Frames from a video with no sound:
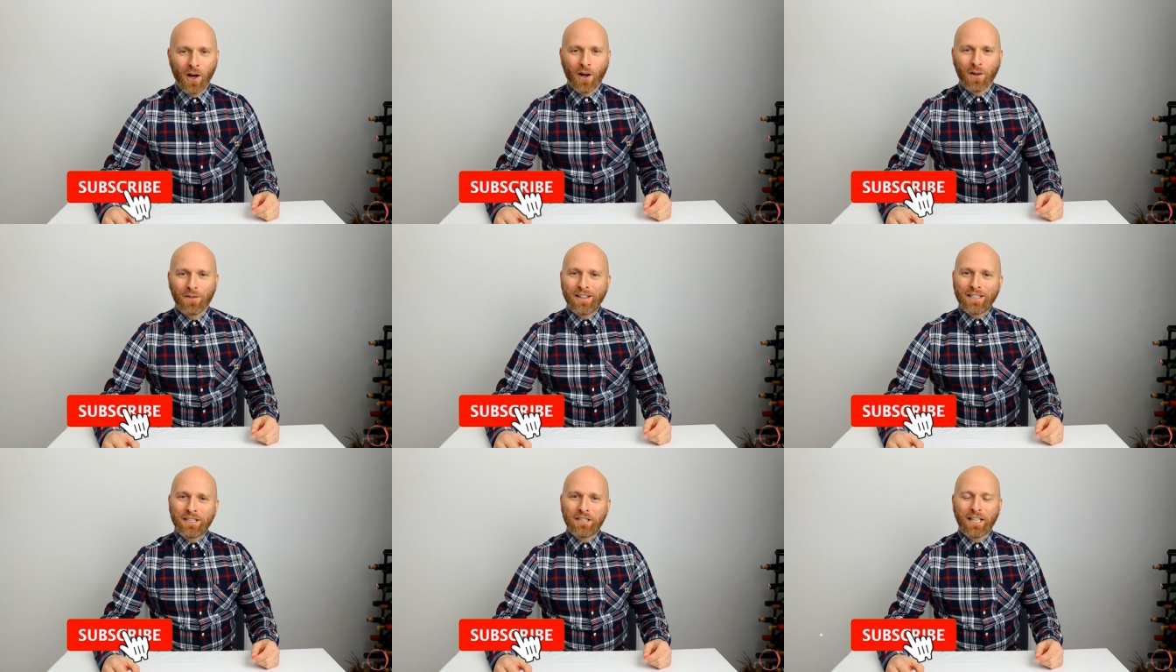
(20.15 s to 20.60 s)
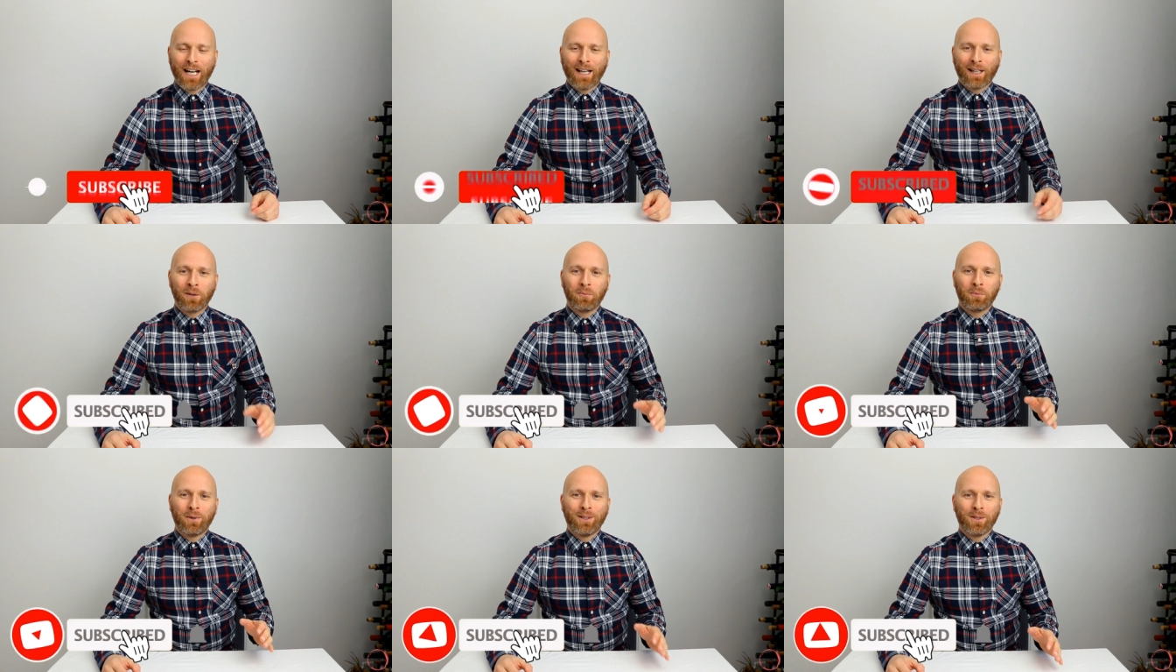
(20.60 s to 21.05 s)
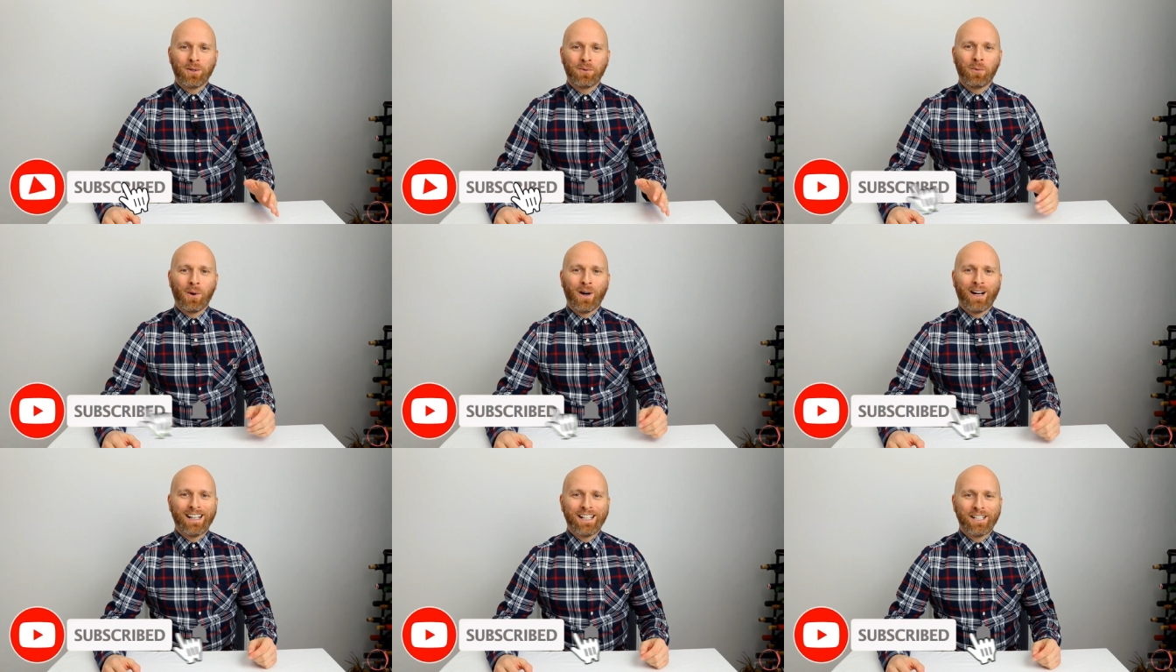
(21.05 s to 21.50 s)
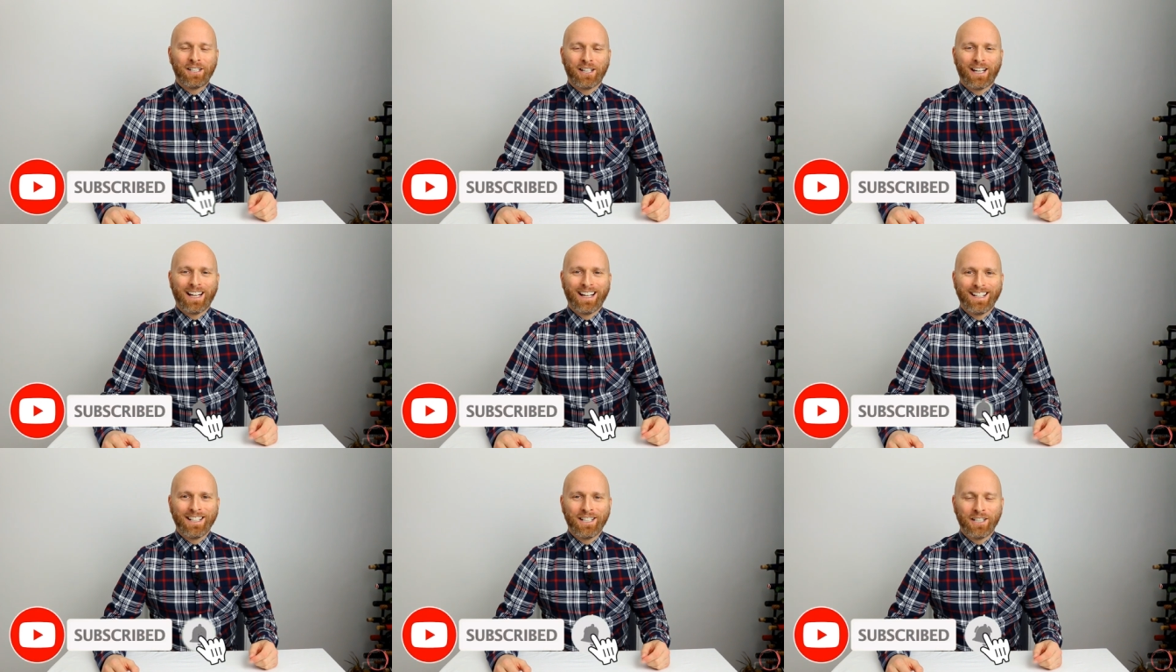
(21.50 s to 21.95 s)
On this channel we do wine
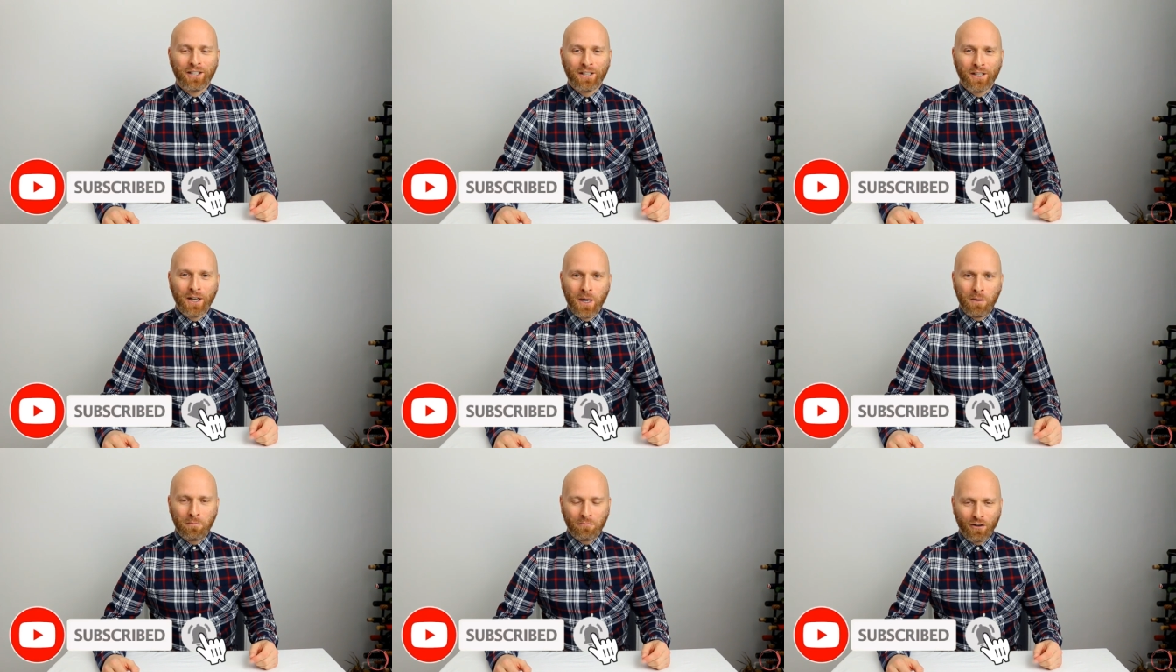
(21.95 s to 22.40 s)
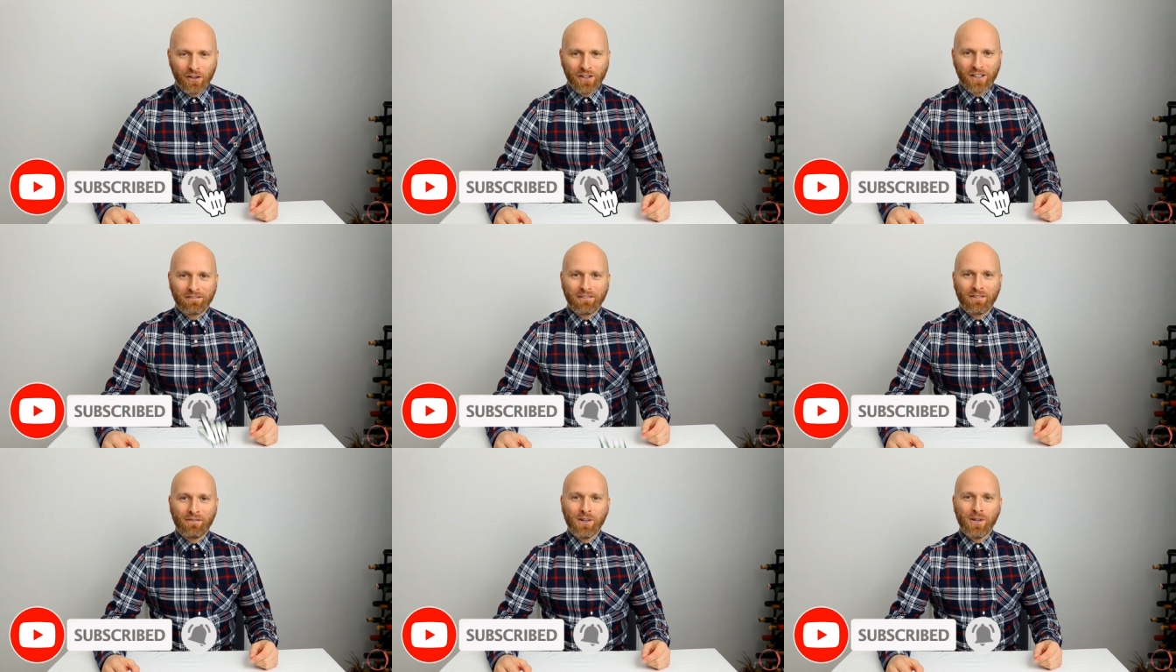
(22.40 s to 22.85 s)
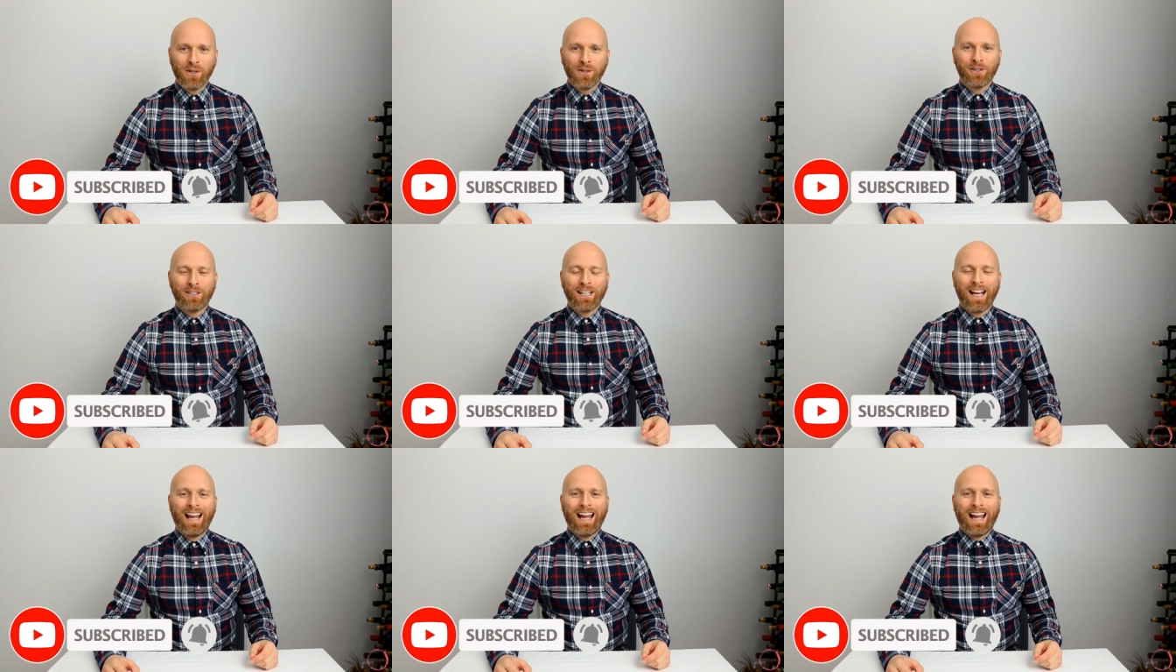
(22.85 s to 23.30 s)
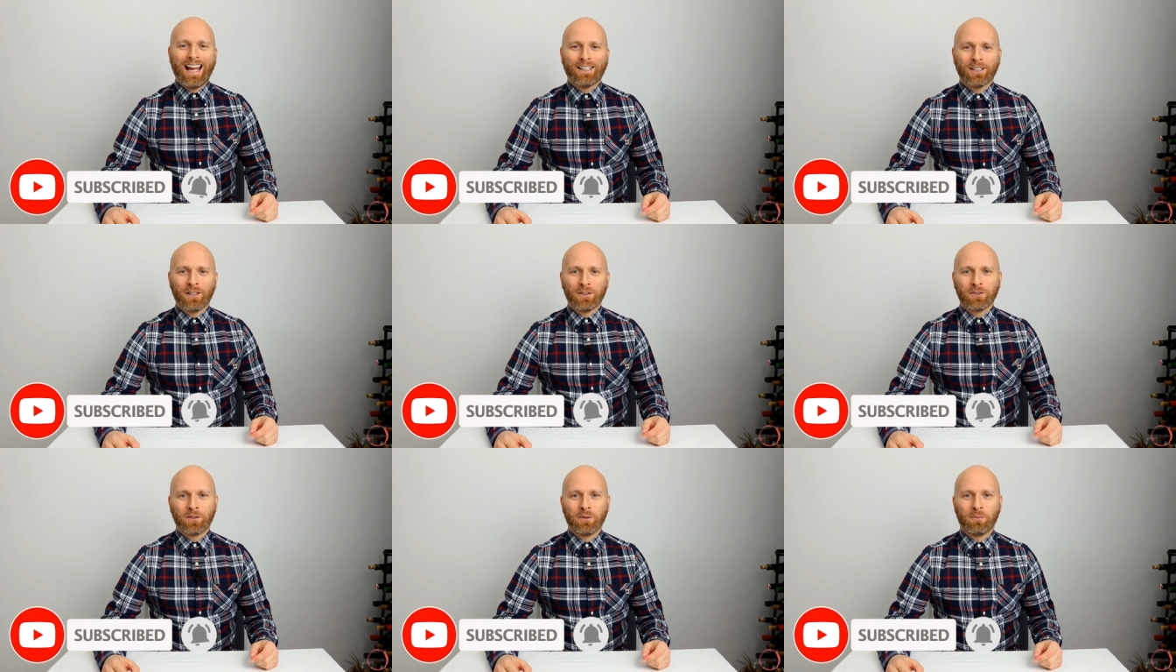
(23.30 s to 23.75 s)
education, product reviews
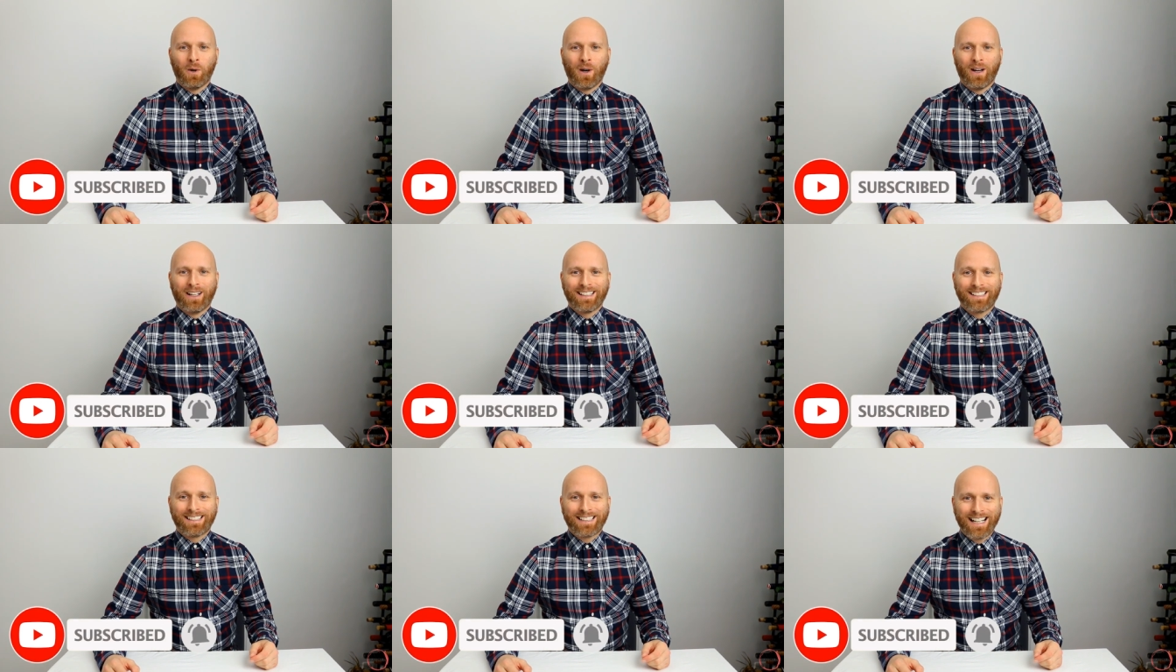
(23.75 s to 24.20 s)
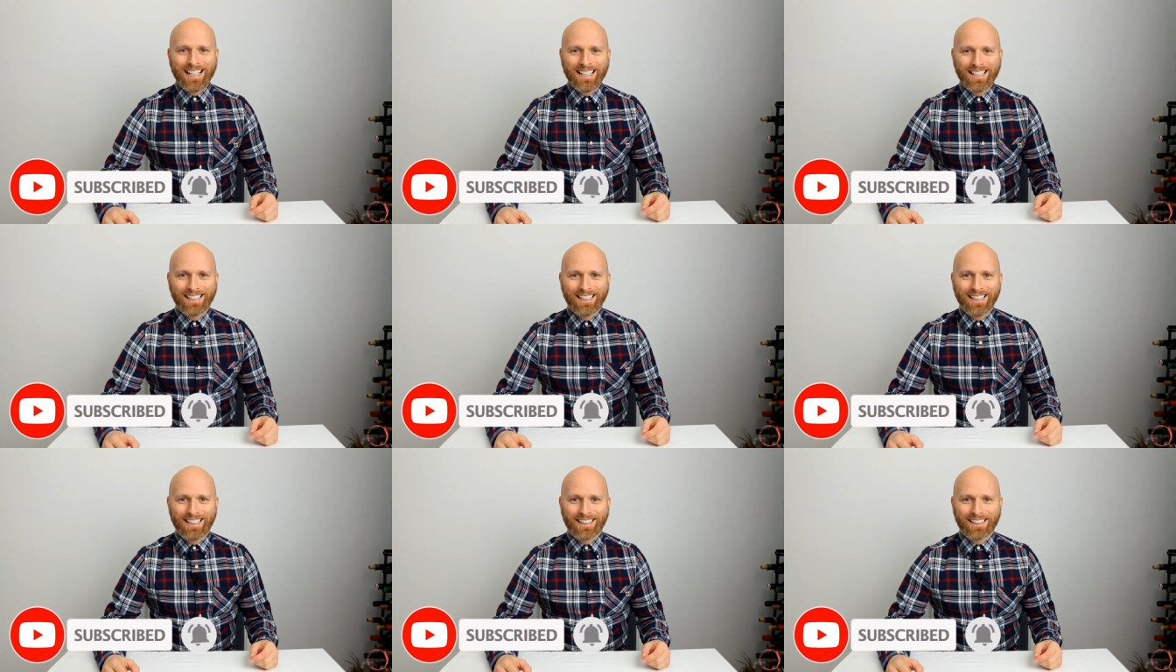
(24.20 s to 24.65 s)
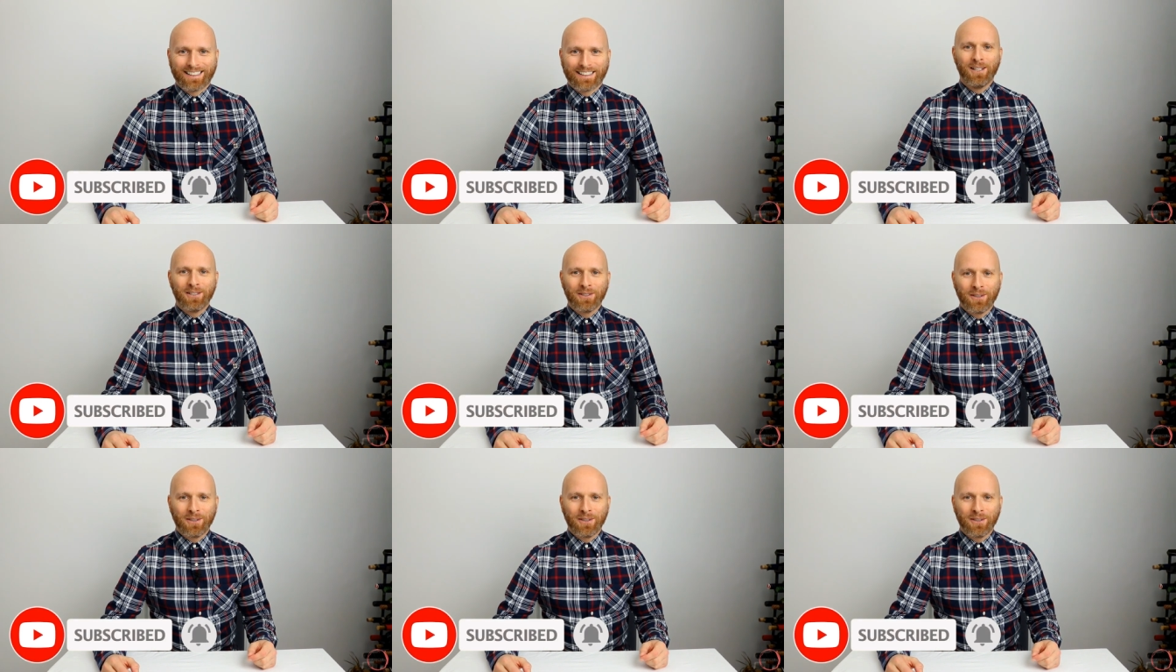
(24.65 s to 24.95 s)
and lots of wine tastings.